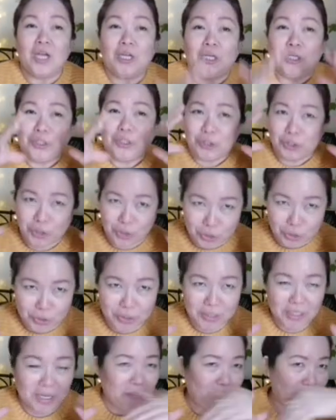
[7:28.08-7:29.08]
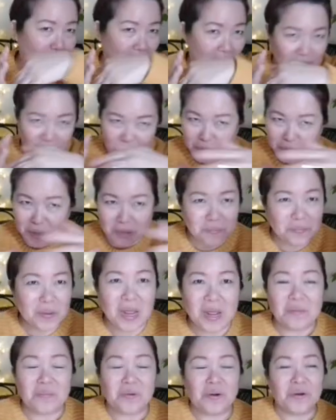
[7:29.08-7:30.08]
choose a parchment
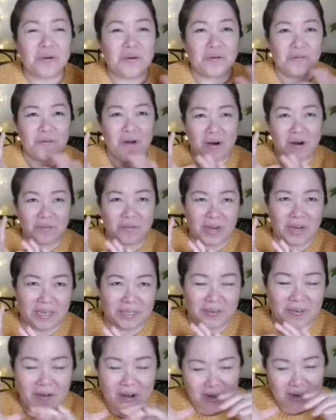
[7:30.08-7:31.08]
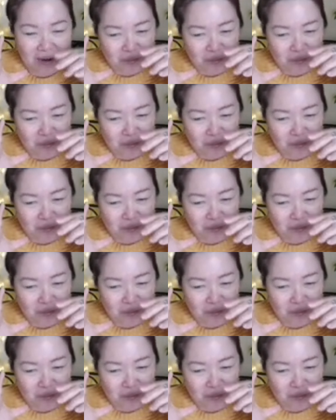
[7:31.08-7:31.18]
paper around it, all right?